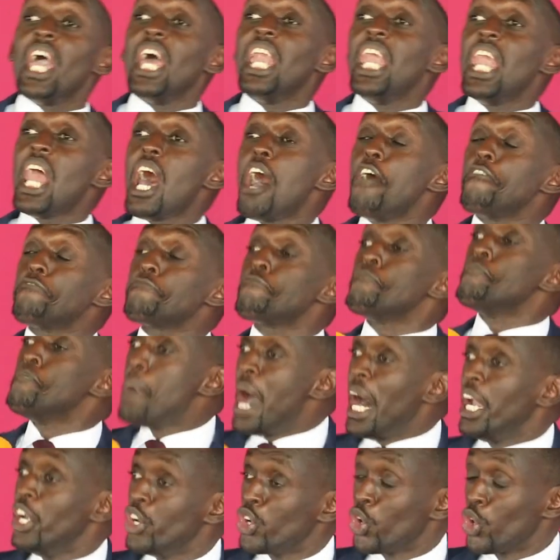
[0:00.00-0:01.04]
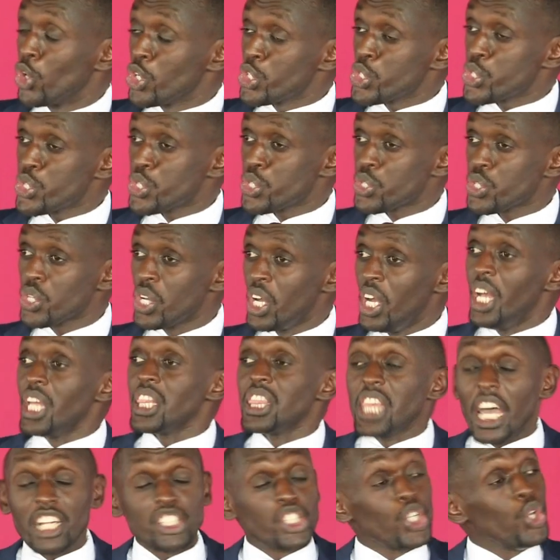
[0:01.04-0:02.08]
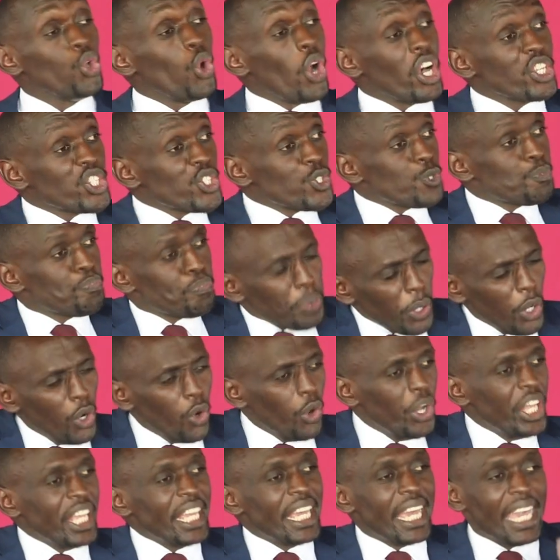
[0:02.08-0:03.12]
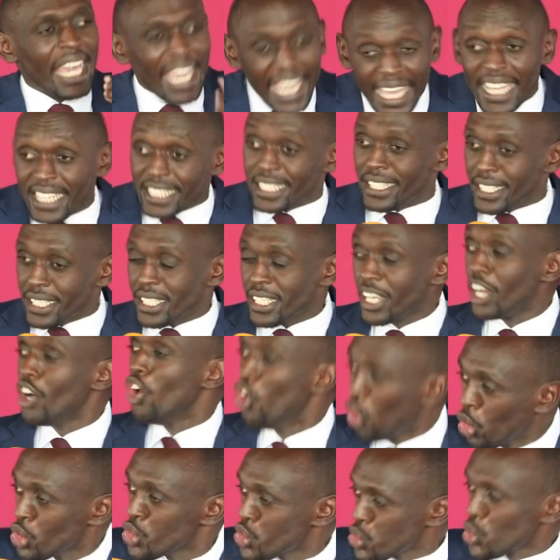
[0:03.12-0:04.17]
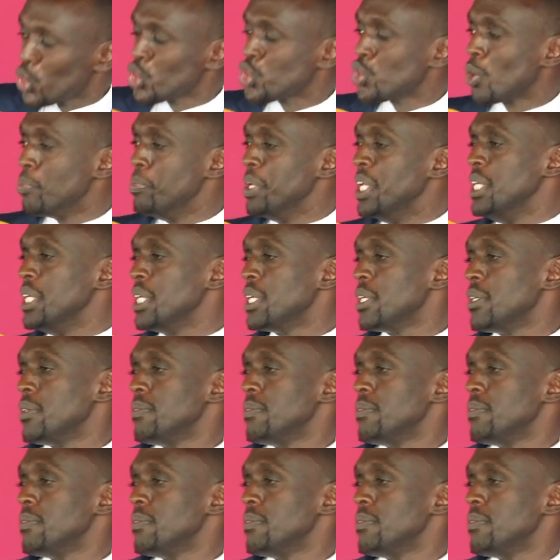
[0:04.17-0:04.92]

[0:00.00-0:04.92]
enough bundles that you are spewing hate on social media.